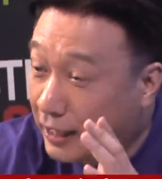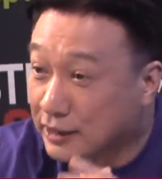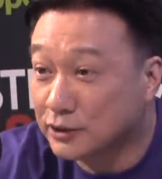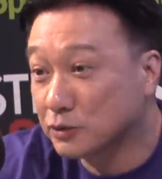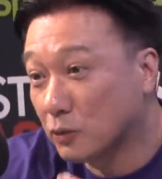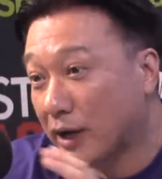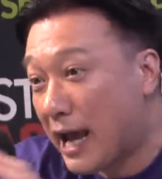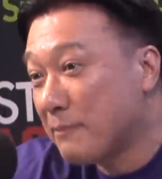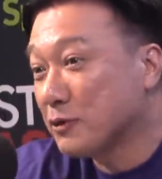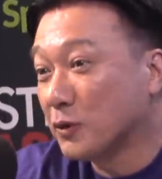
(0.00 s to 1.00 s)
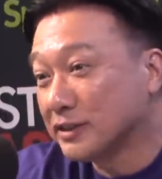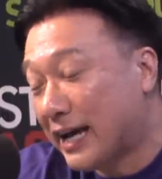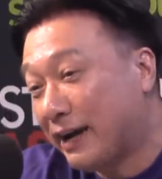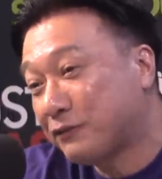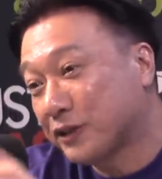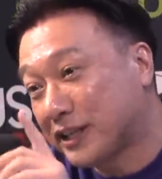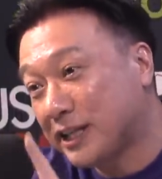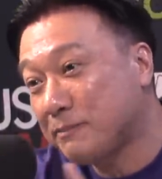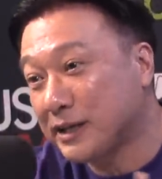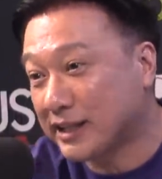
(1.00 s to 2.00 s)
Because what happened was after
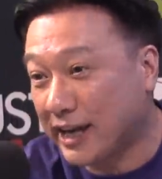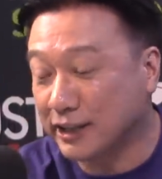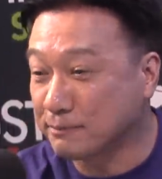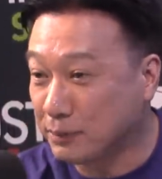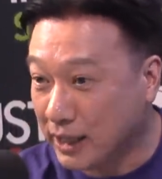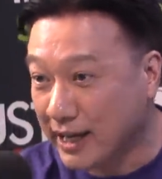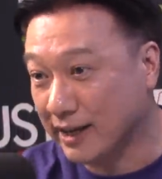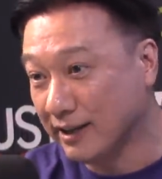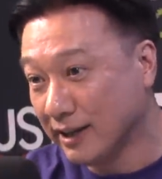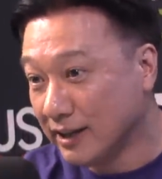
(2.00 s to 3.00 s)
he beat Caleb Plant.